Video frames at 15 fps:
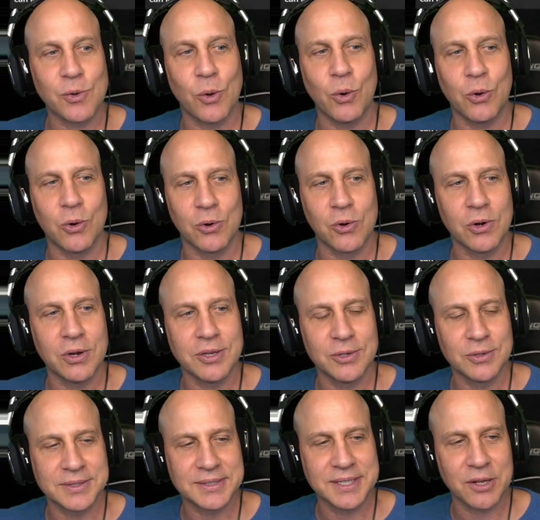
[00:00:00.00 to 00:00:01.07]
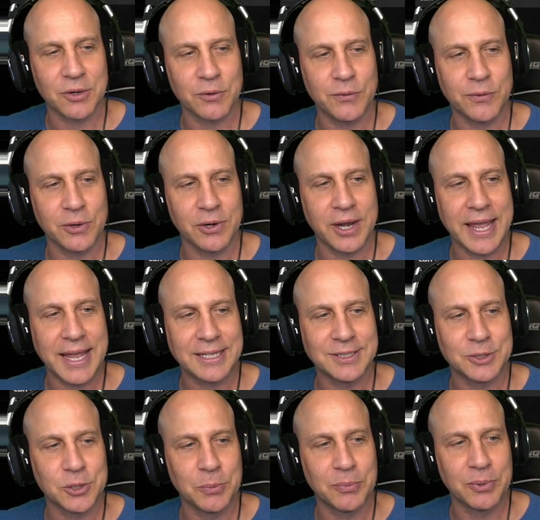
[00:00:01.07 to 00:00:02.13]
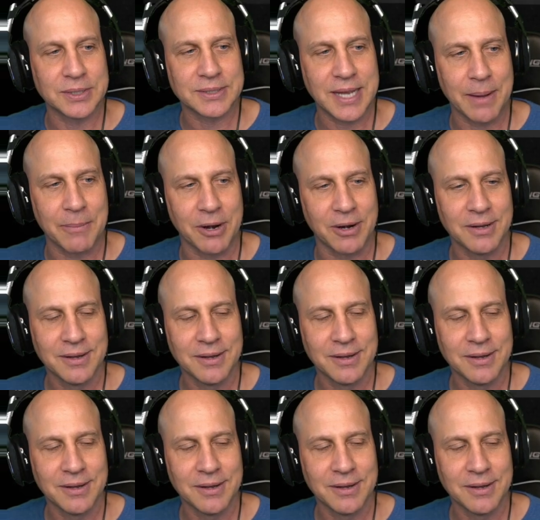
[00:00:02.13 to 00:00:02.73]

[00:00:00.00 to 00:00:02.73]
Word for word: or you'll settle for a dupe Prince Kymar.